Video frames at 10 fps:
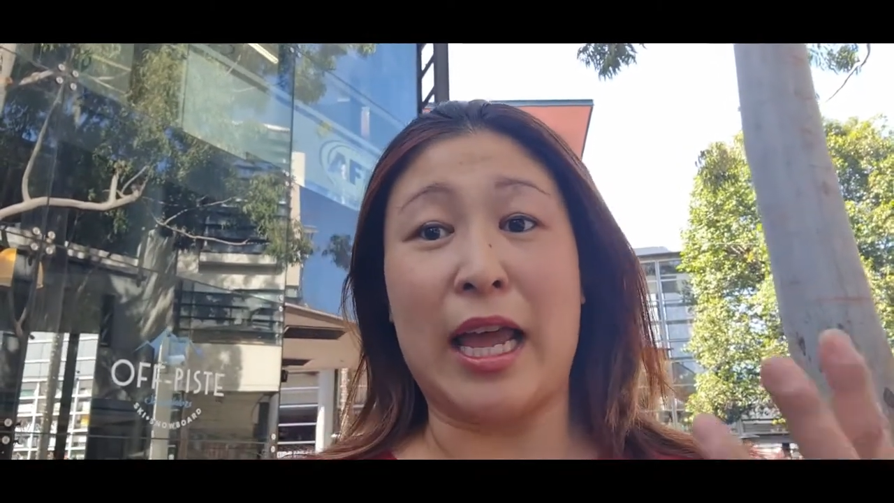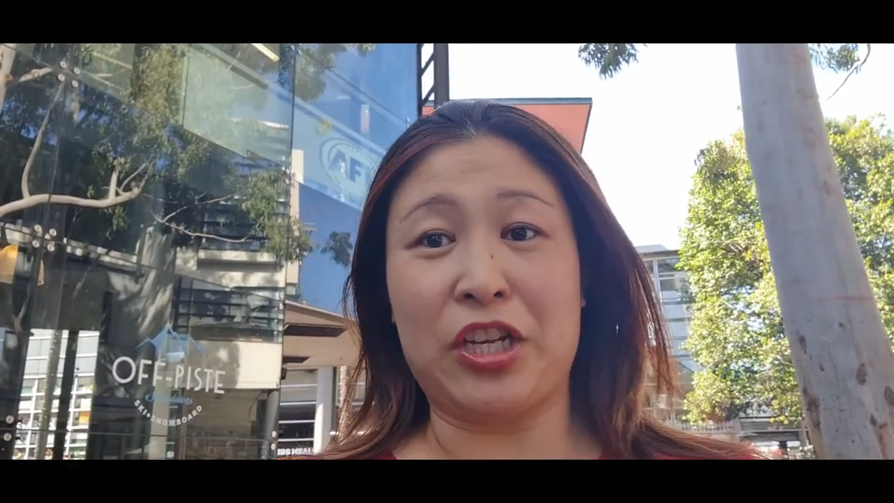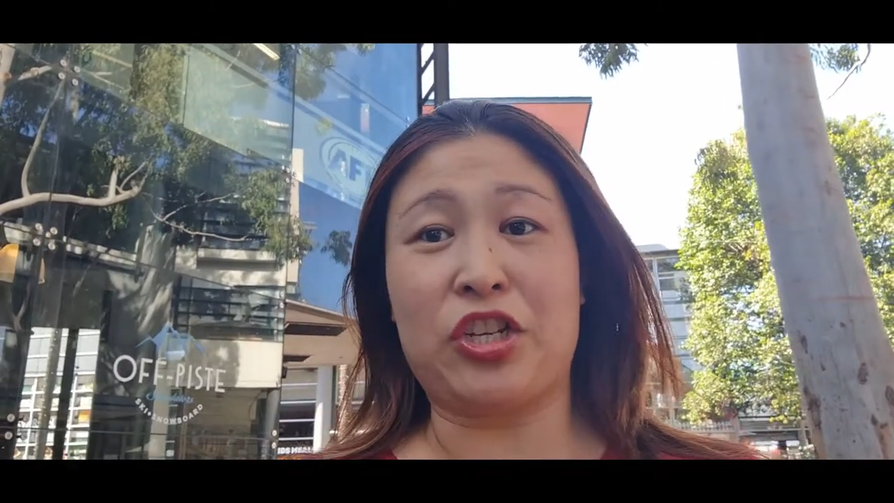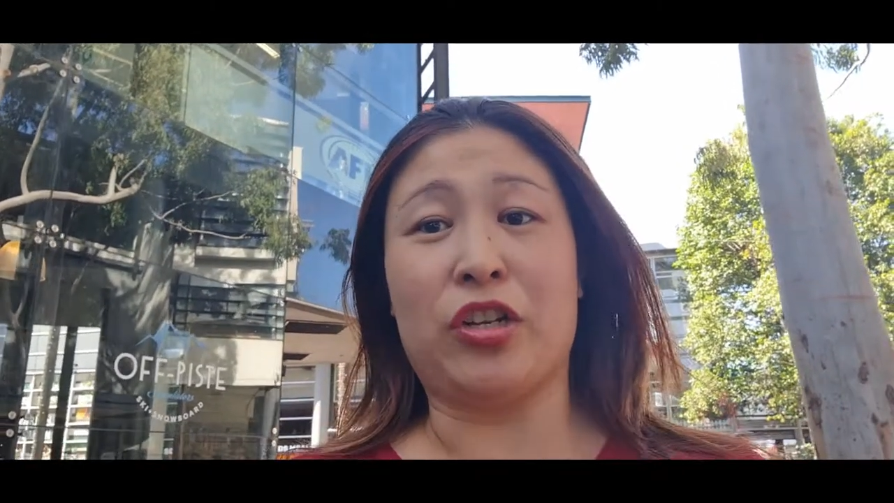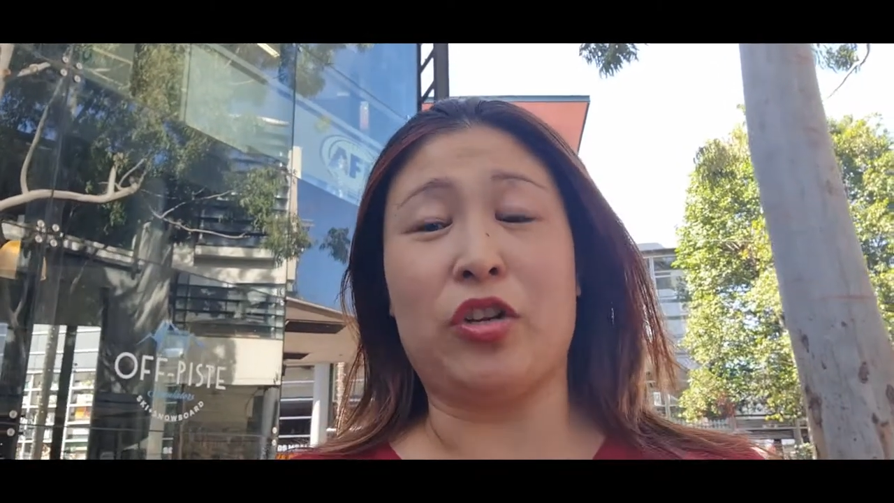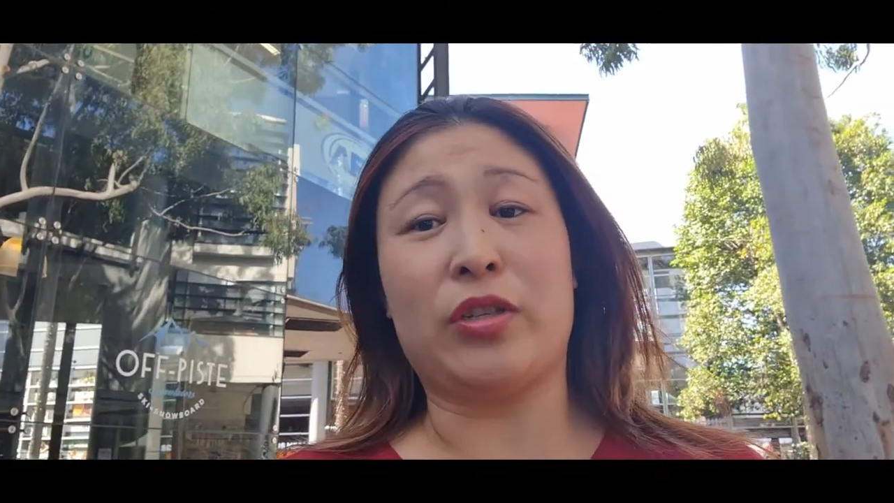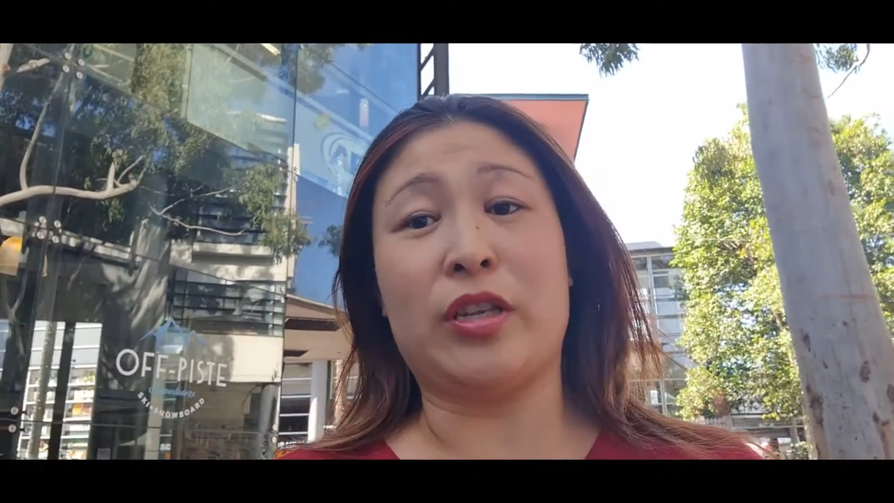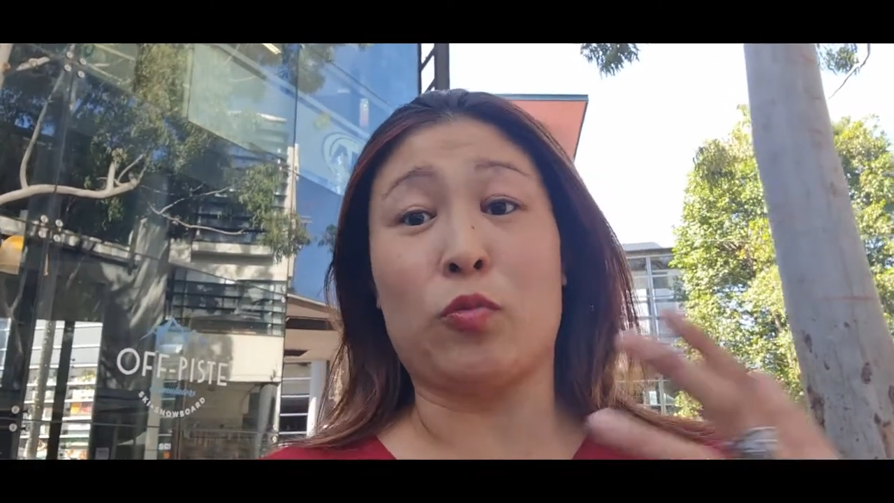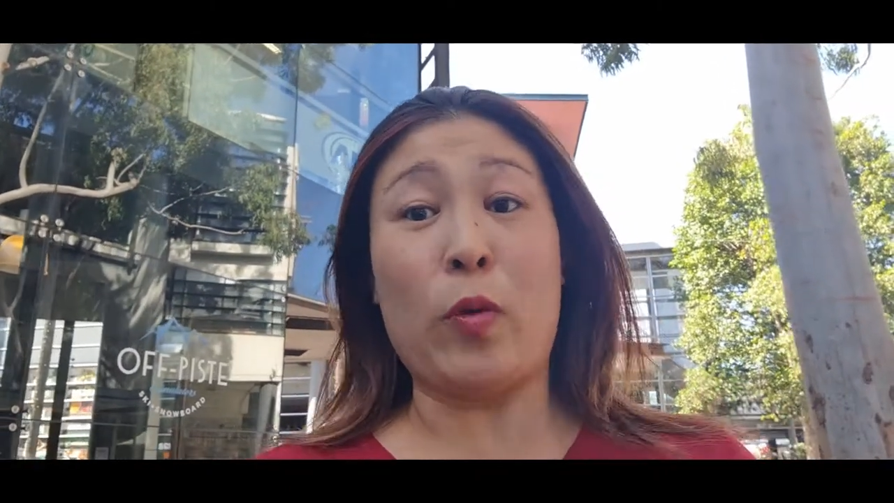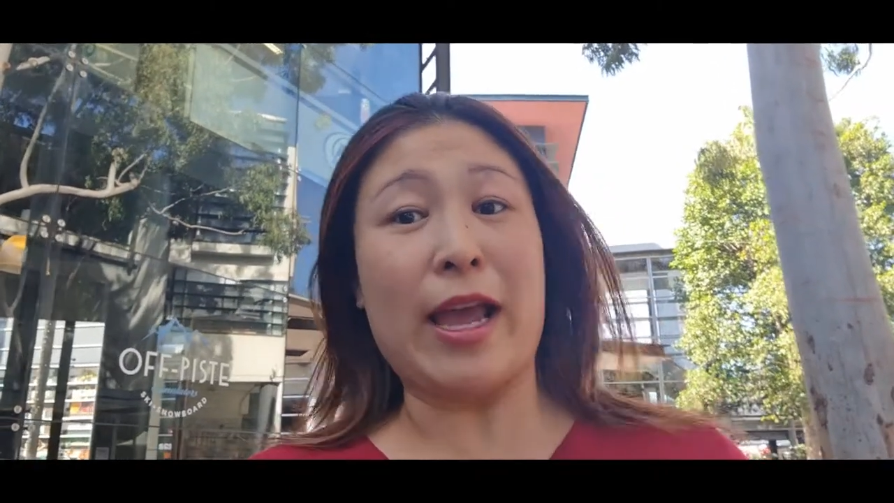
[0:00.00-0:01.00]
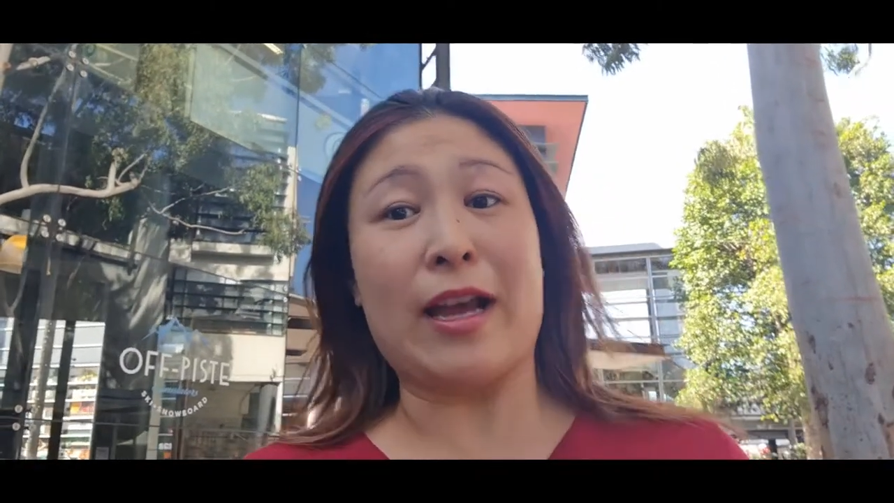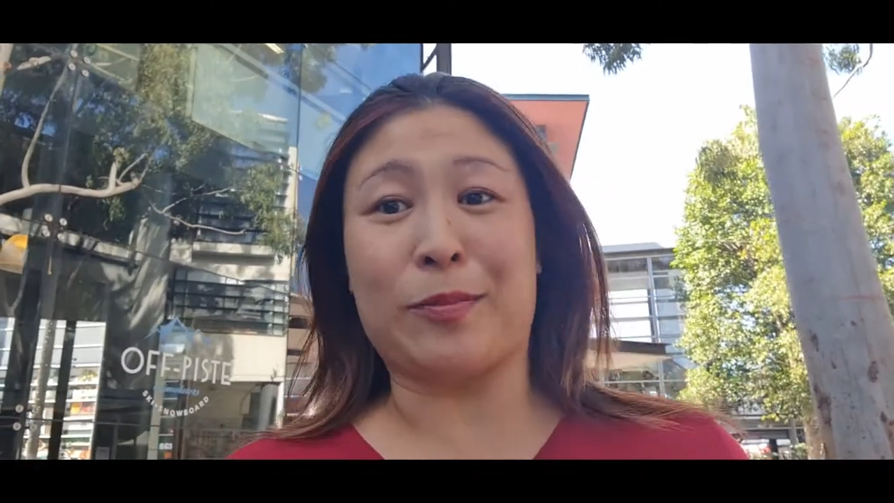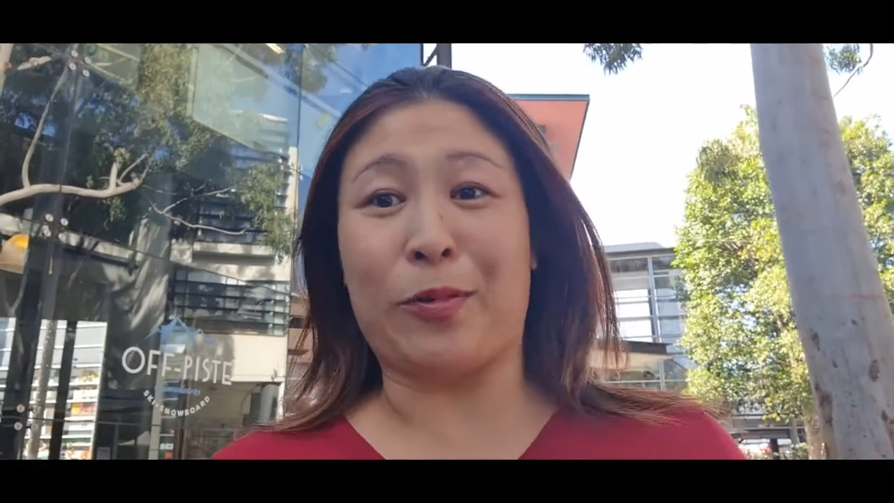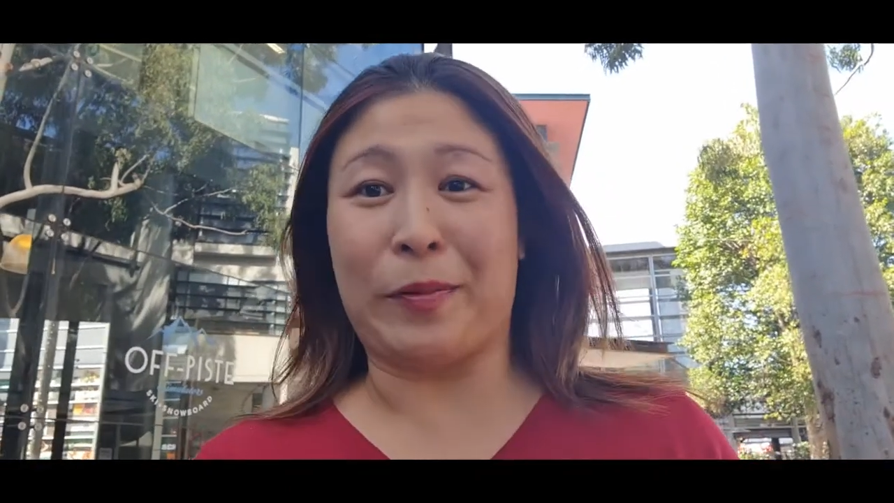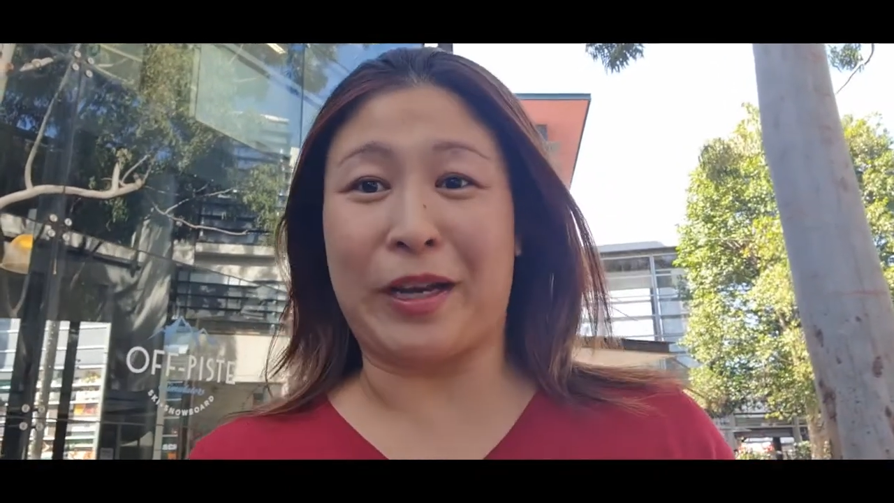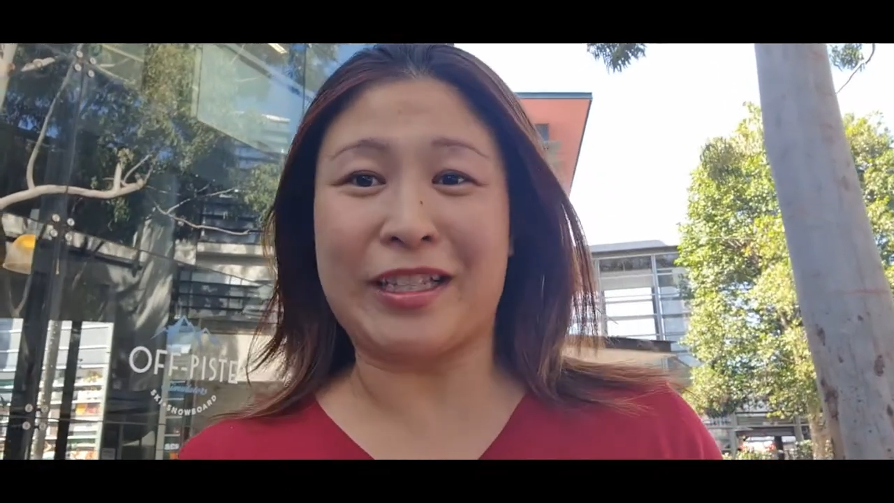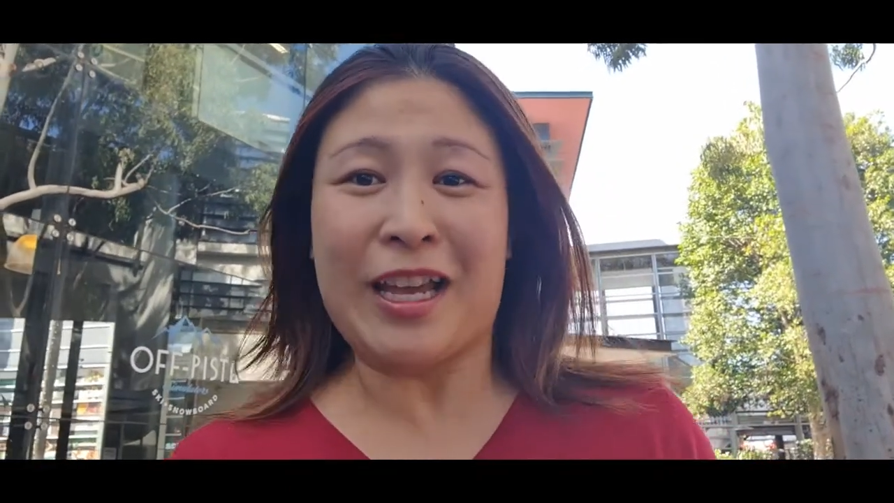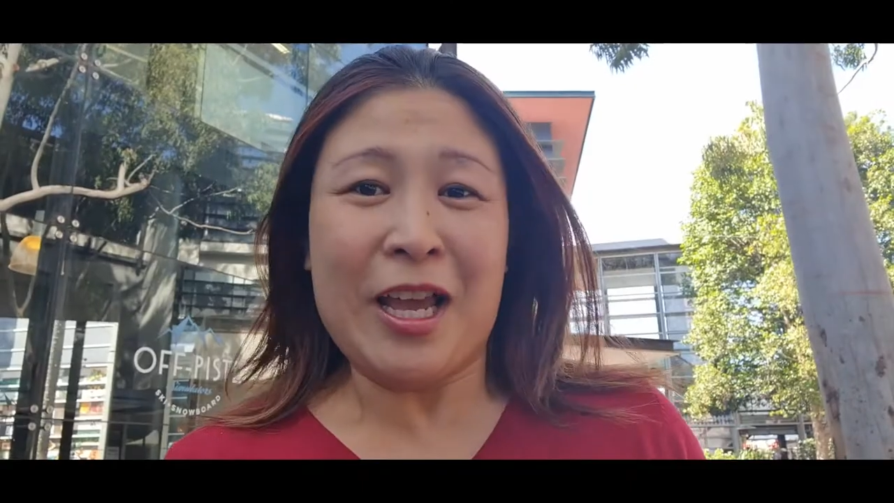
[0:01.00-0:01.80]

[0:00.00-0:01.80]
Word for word: agent who sells warehouse properties